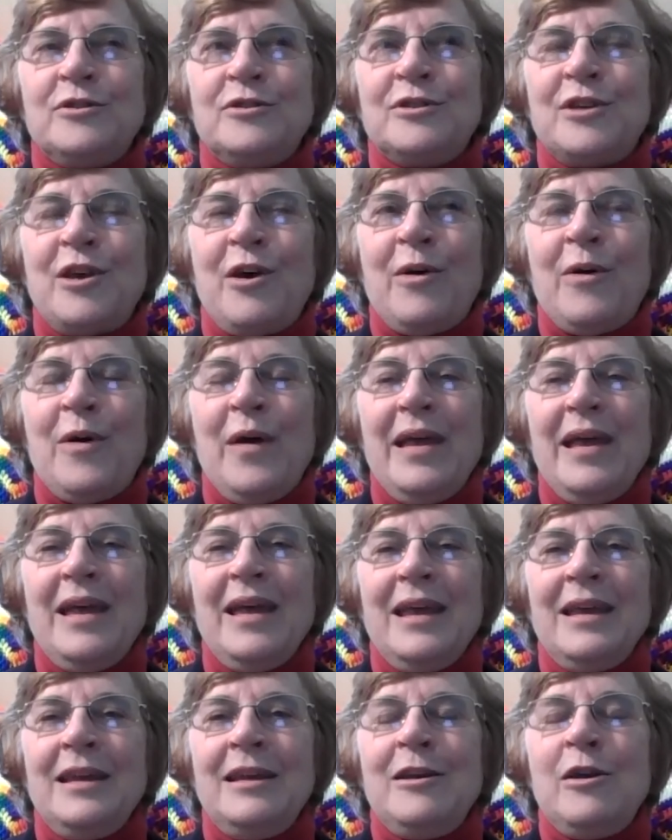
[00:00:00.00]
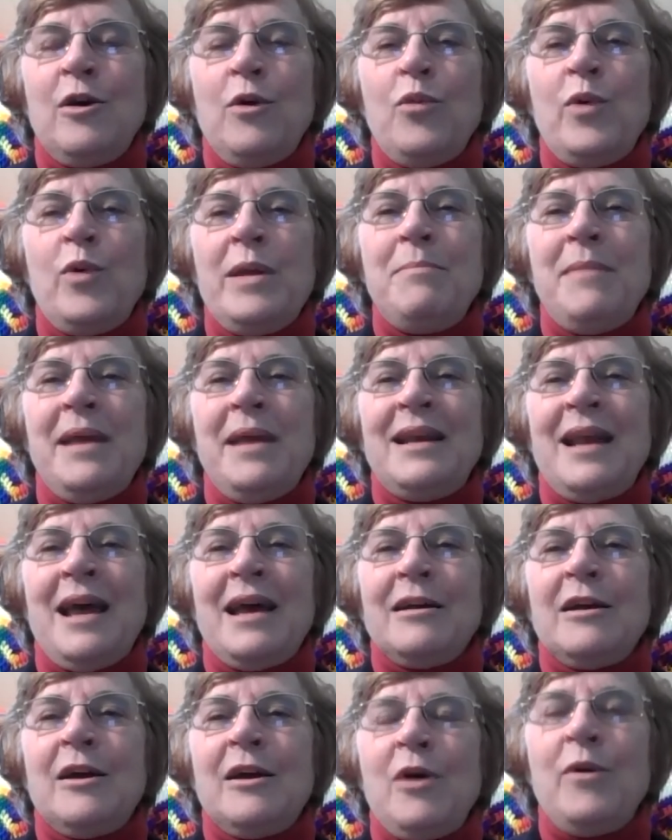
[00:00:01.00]
So, we may
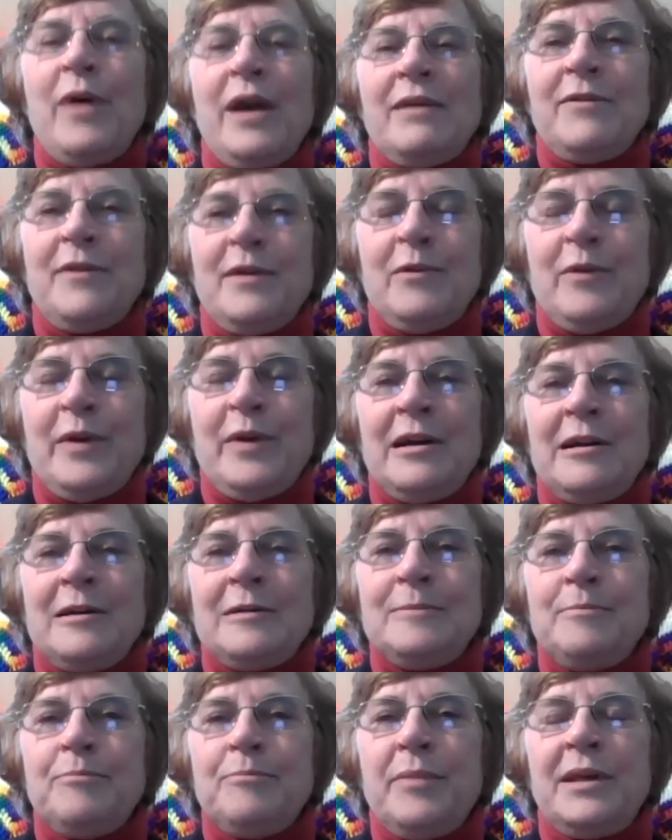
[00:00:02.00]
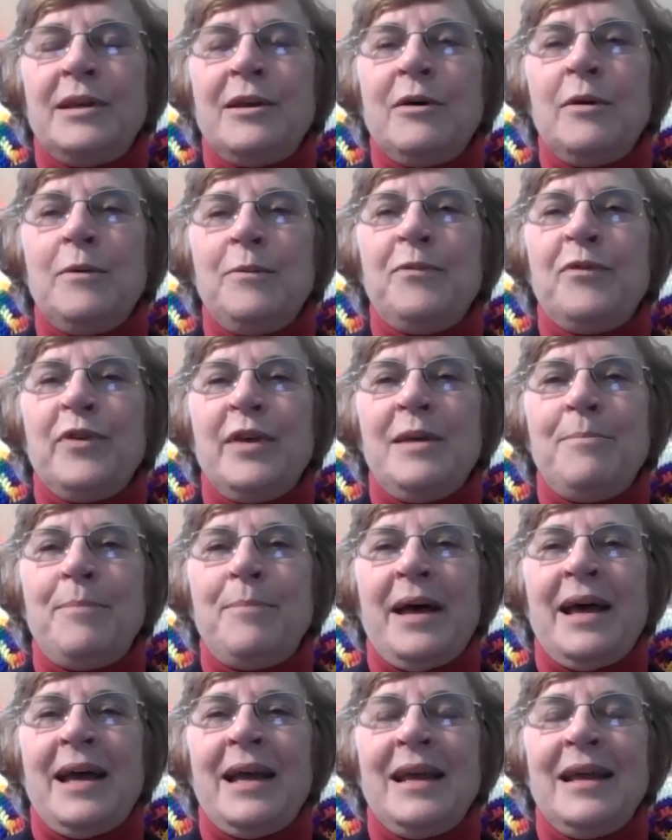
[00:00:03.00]
not go everywhere, but hopefully
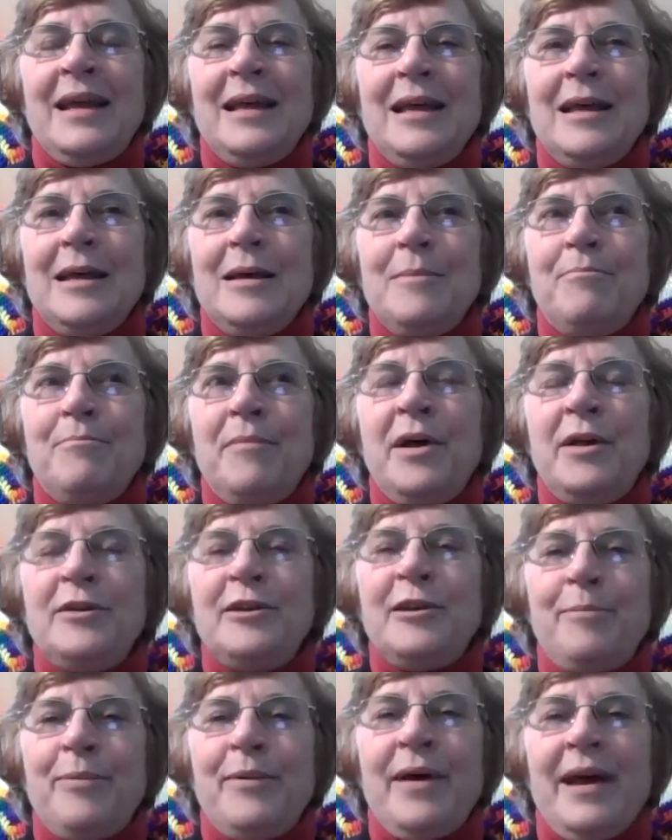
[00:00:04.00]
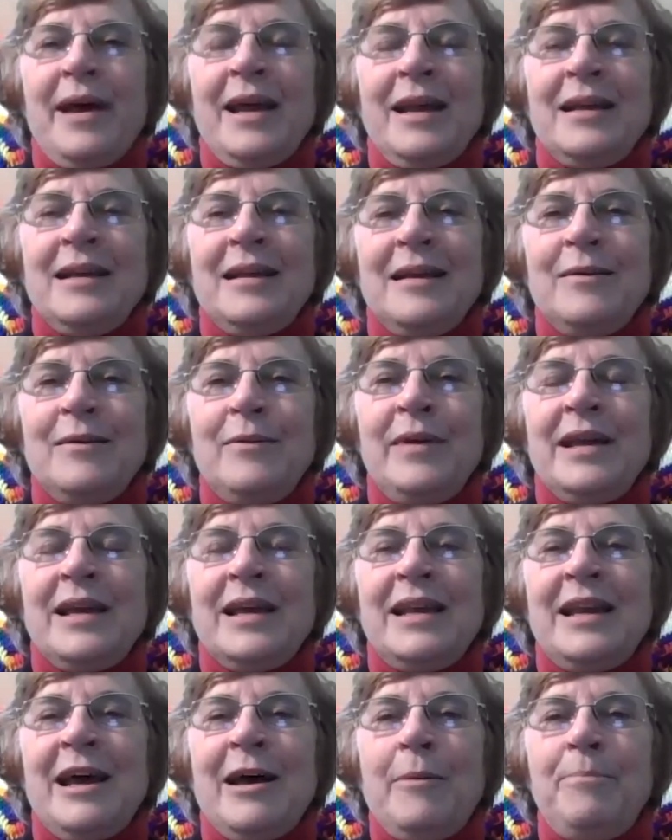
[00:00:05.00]
by multiplying, we
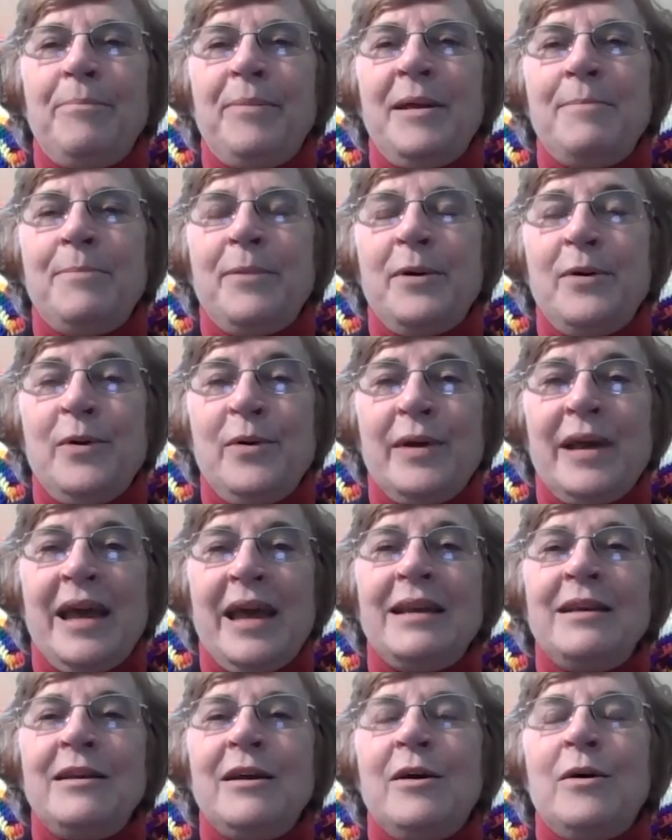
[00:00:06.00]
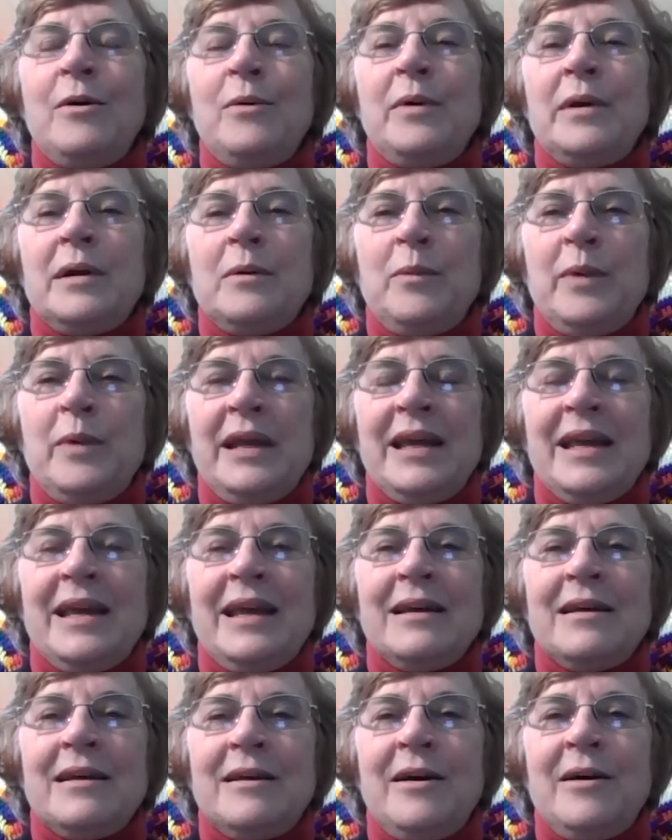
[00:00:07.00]
can help people who can go where we
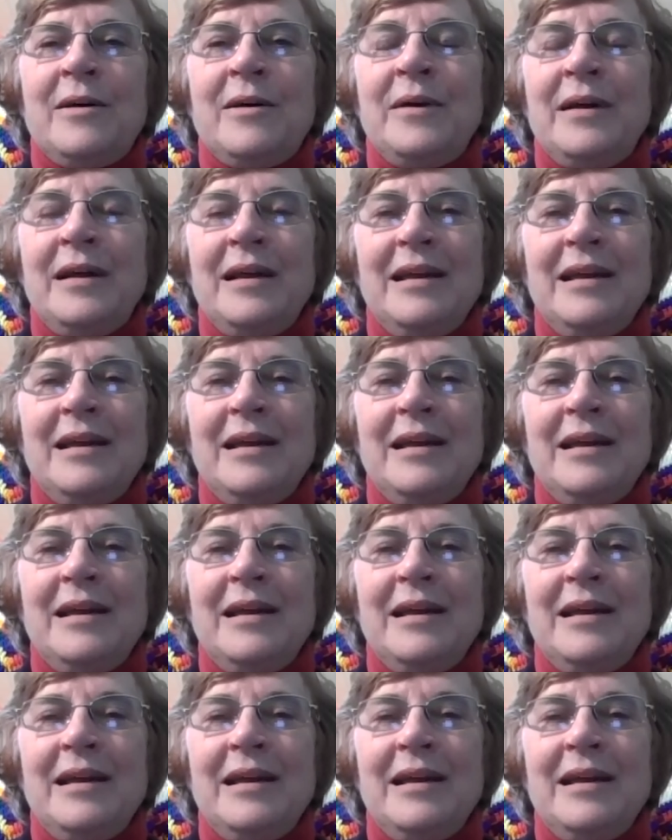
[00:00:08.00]
can't go.